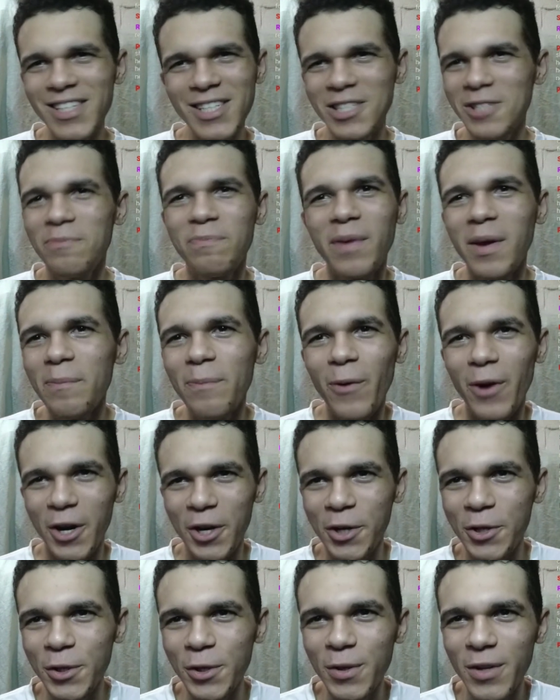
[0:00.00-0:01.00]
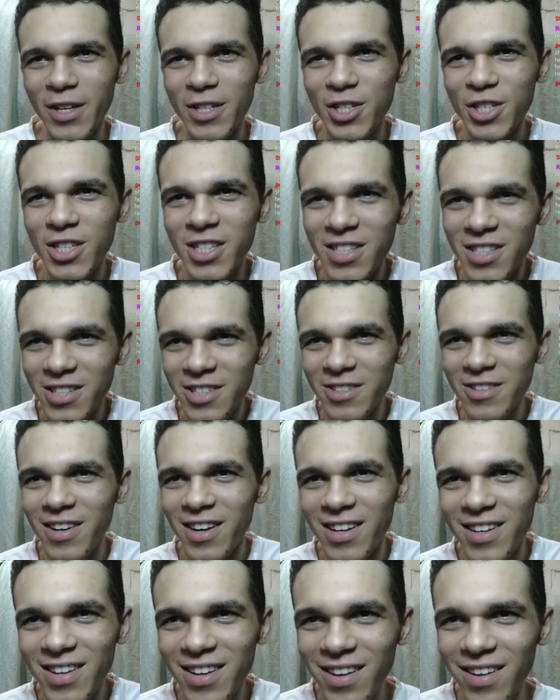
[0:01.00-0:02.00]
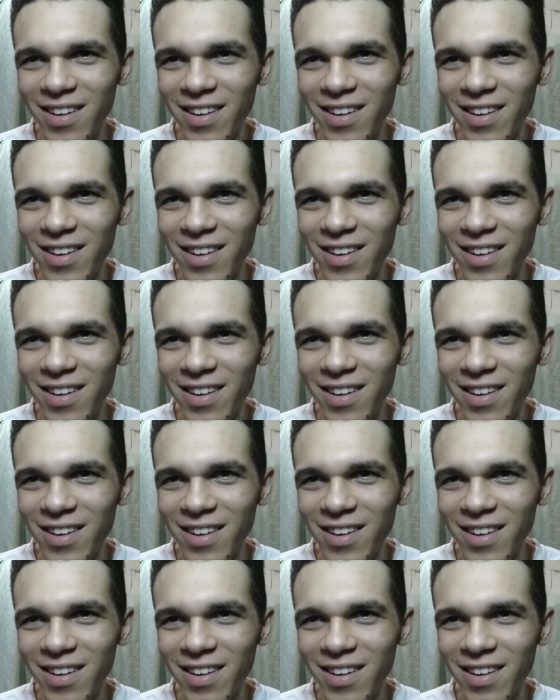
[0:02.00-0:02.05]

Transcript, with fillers: These people are clueless, Jesus Christ.